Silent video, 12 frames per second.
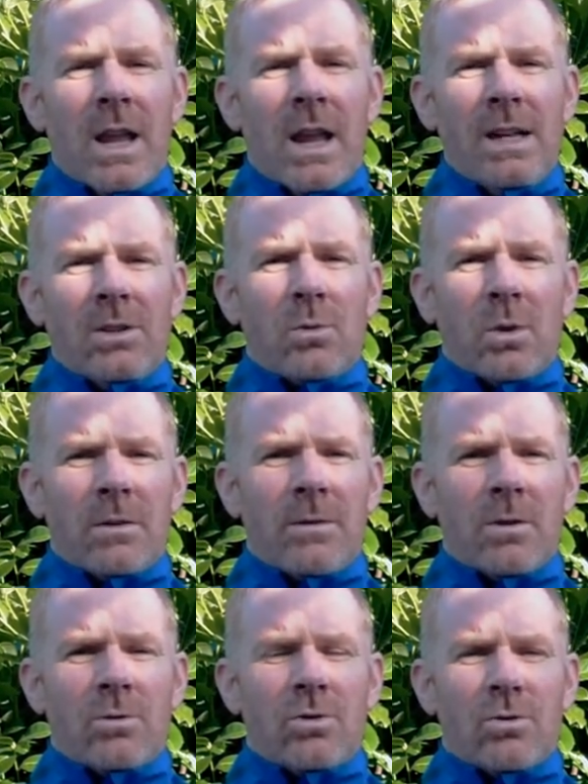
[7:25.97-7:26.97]
Each one of
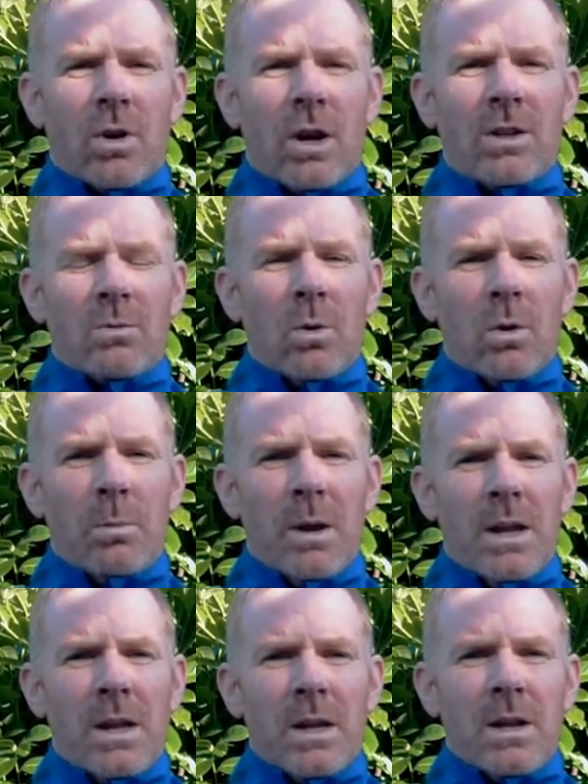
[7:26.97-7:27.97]
those strides will be